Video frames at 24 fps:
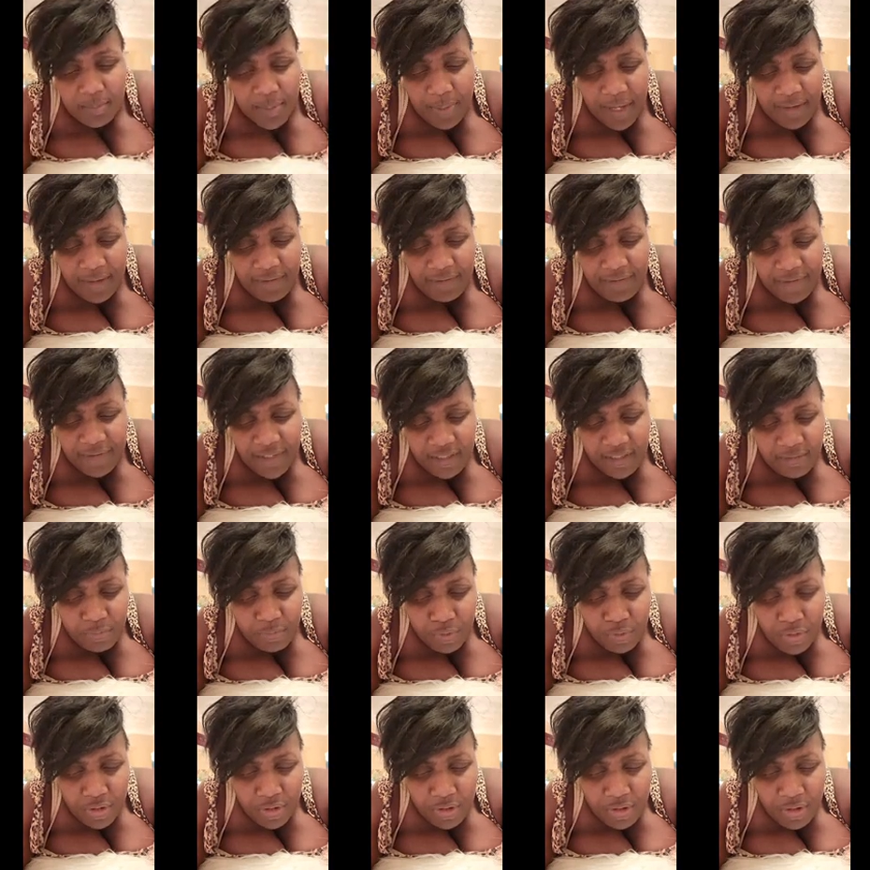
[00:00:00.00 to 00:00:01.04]
on
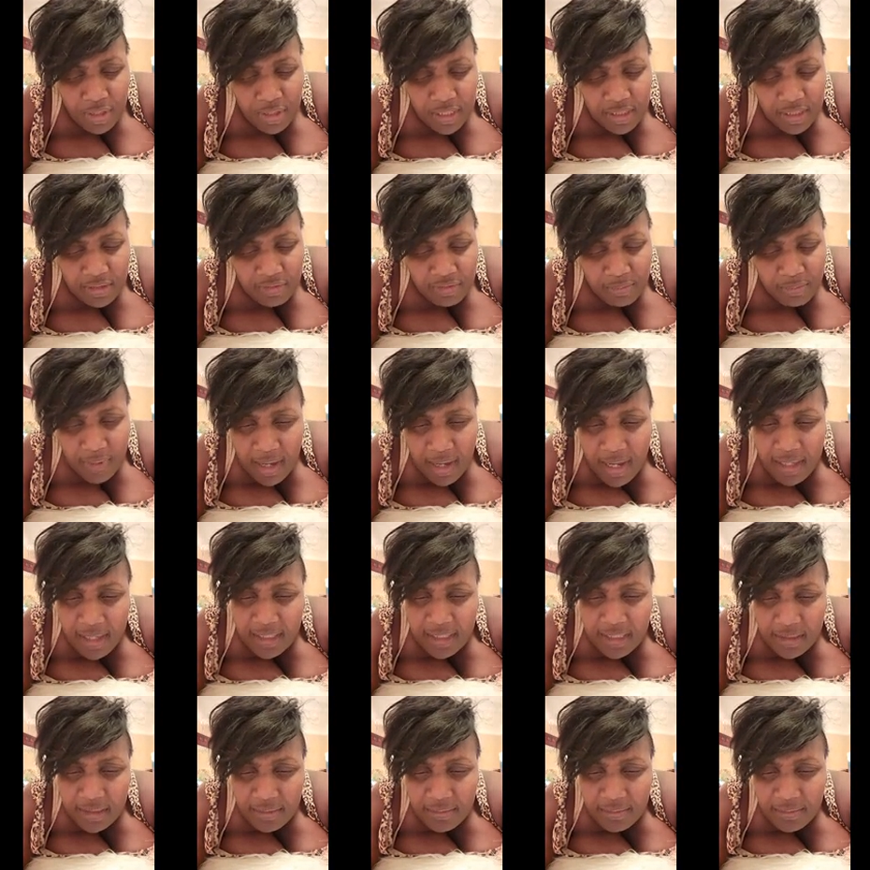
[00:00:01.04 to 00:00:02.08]
Facebook early this
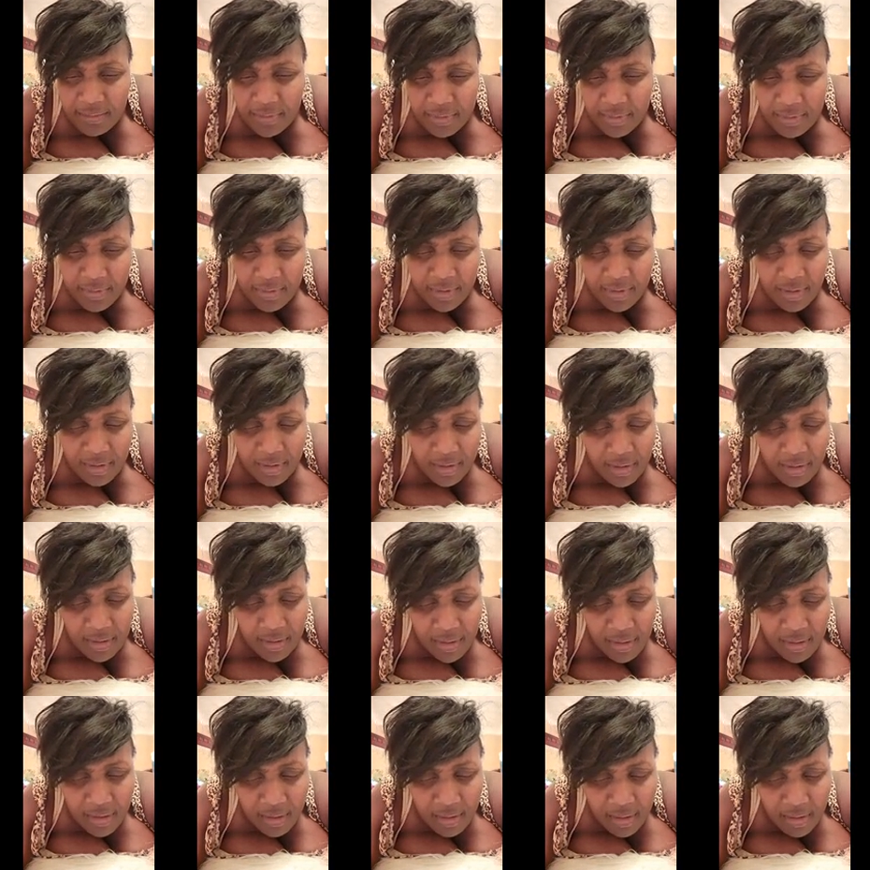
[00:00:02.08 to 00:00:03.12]
morning.
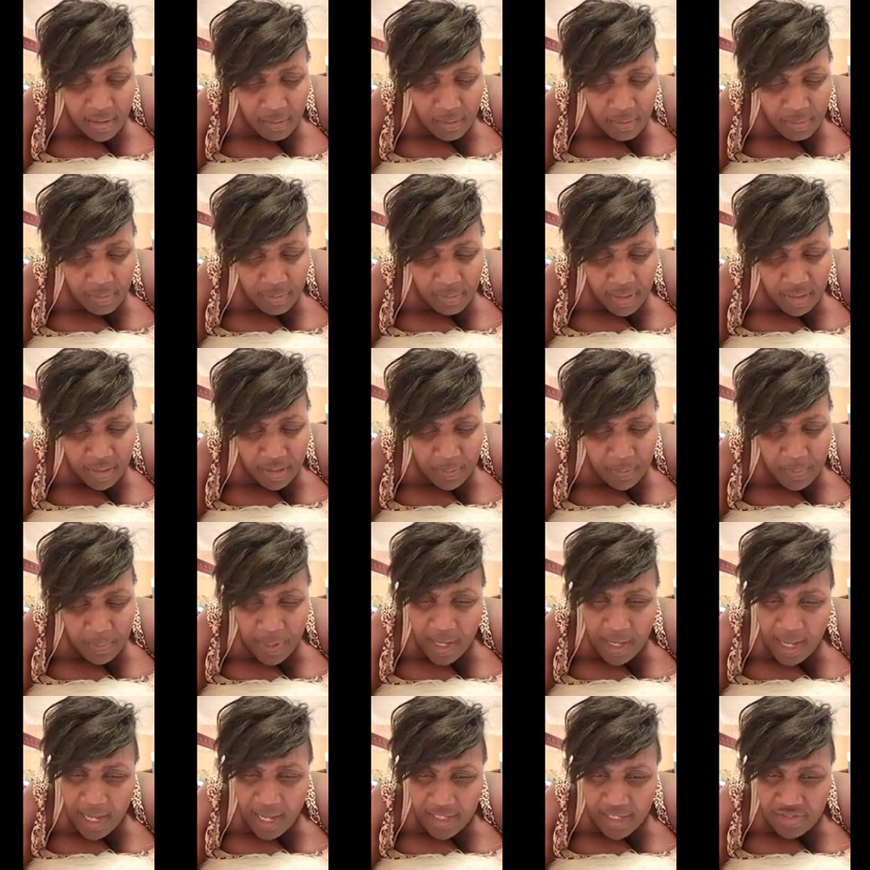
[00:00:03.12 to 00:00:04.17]
When me get up
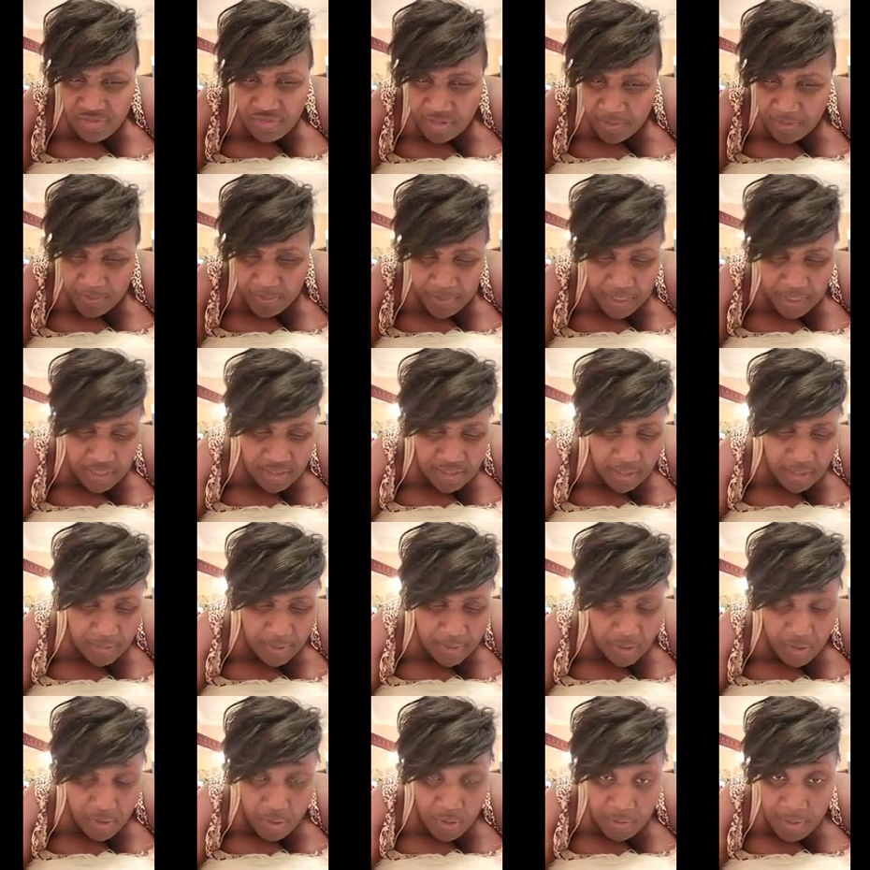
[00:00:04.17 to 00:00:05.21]
on Andre page and
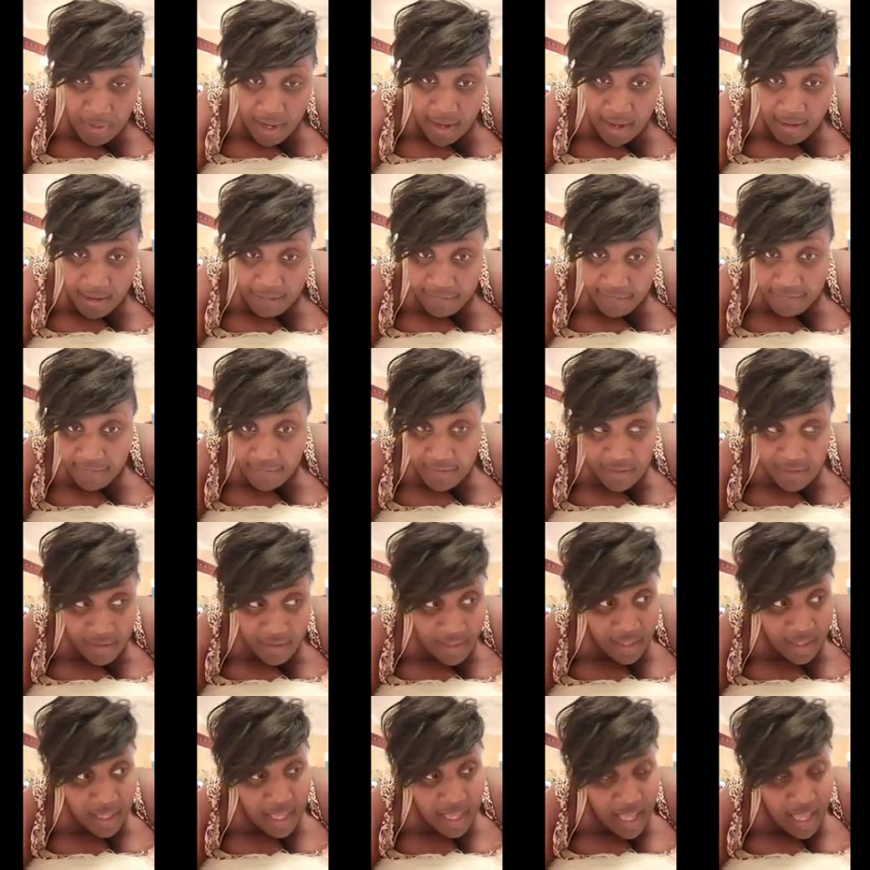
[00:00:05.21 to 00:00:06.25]
me come off.
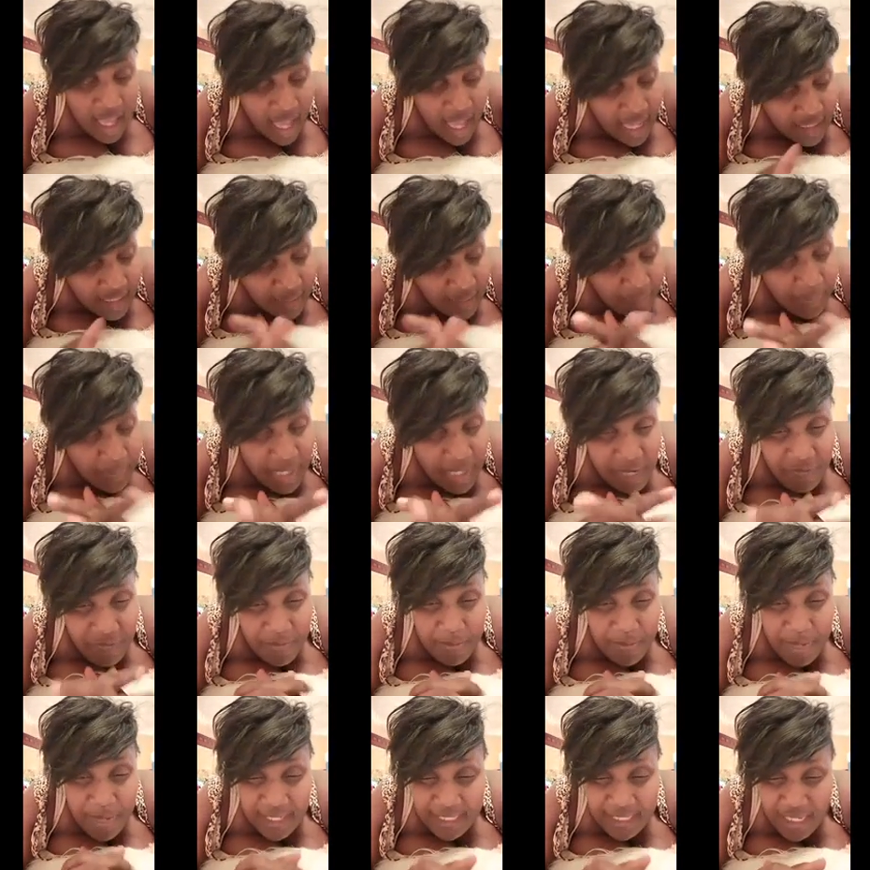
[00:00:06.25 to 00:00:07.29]
And
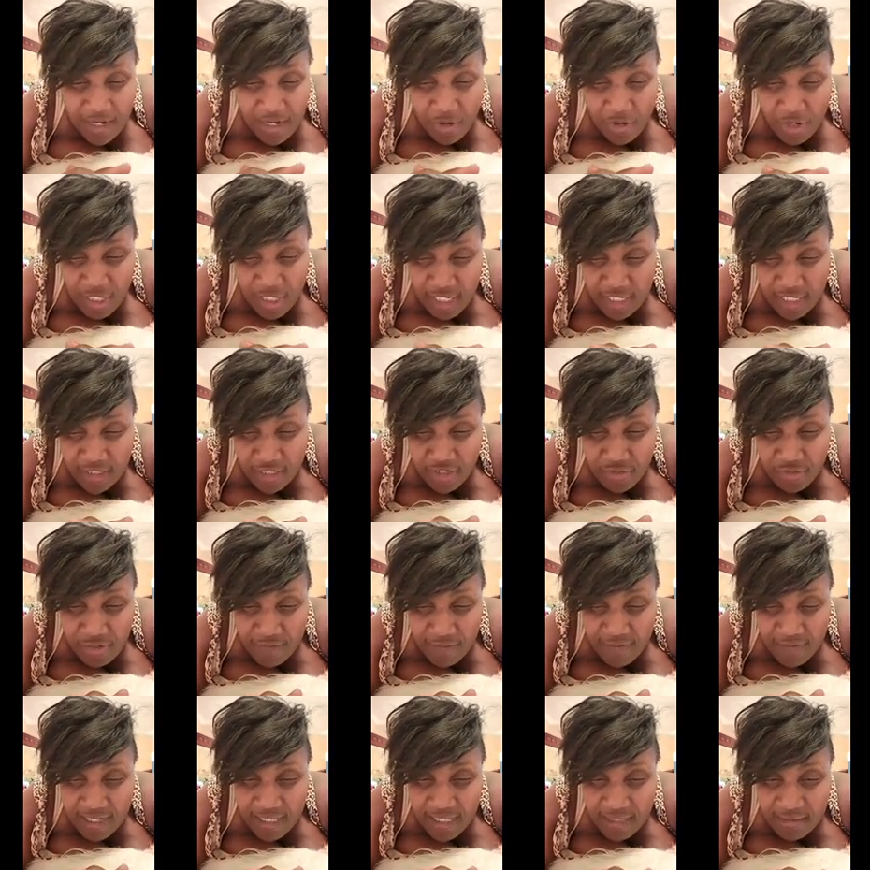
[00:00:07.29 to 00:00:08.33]
everybody are going at the
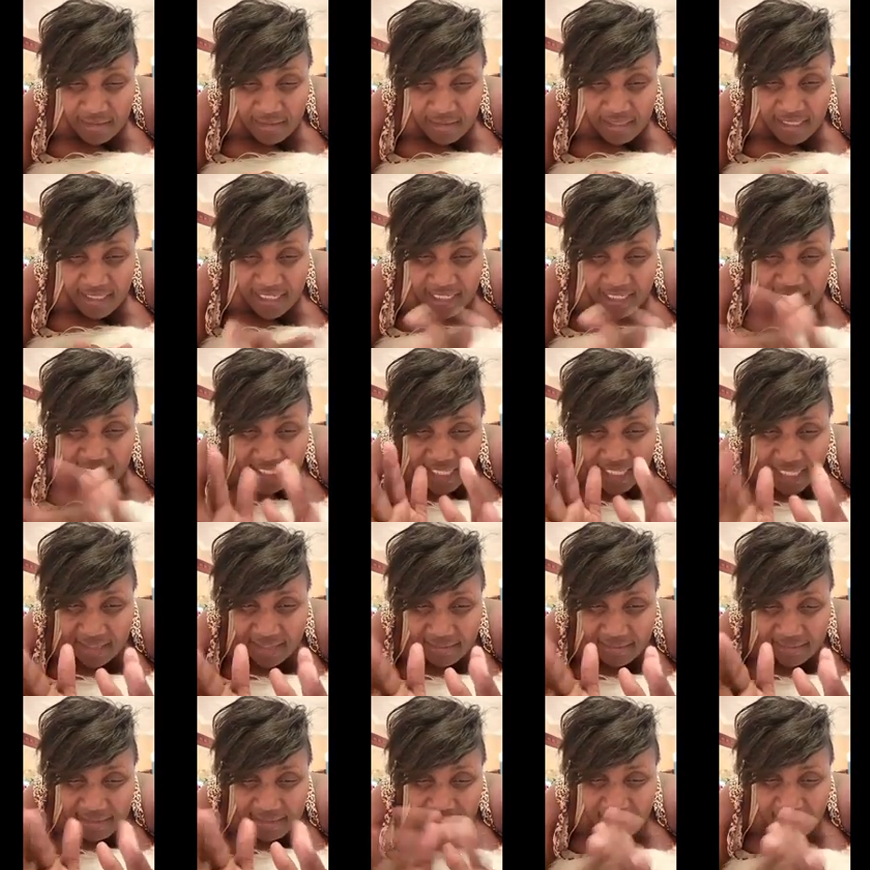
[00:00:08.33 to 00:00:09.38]
grave a kiss in the
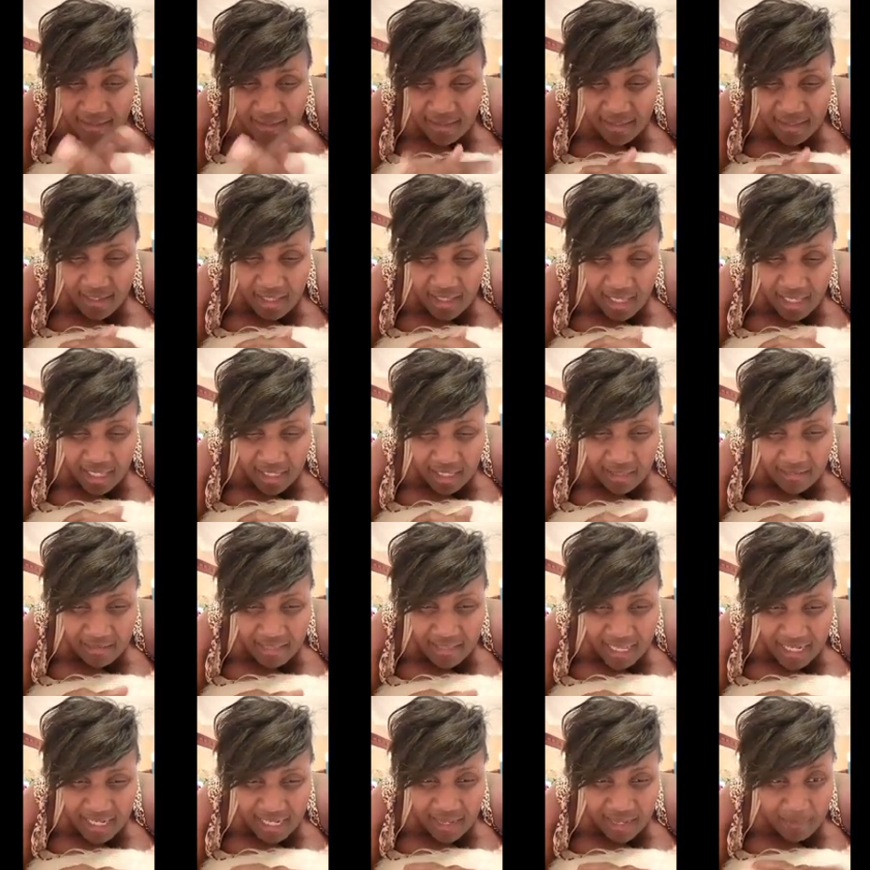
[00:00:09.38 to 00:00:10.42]
casket. It's
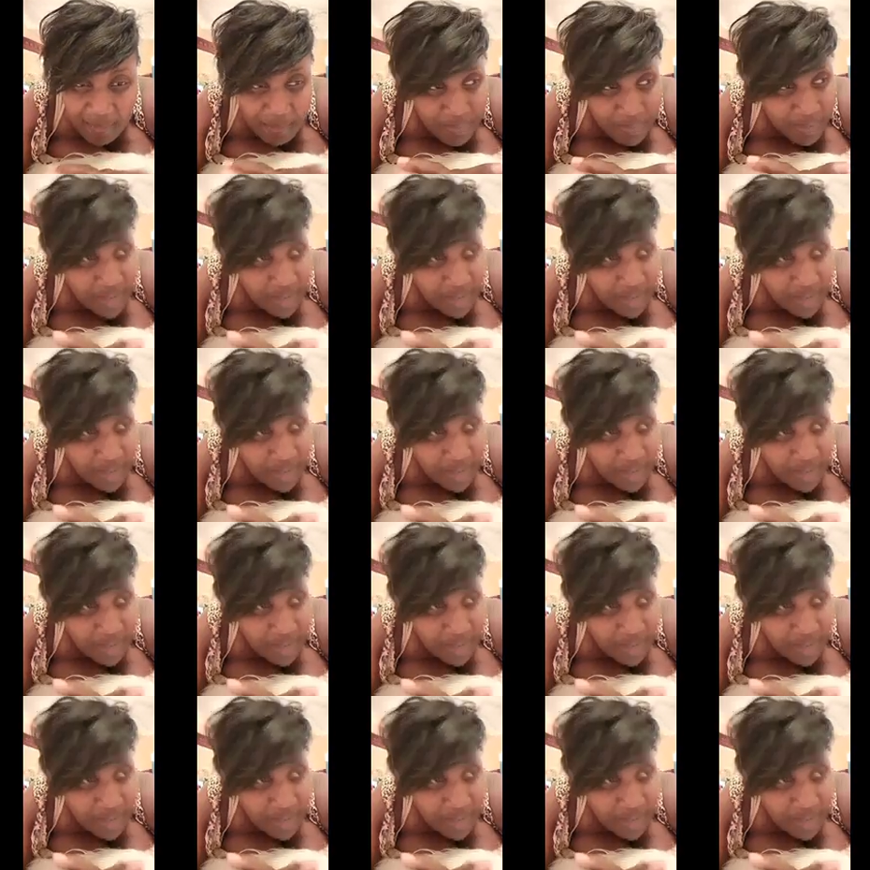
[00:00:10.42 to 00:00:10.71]
like a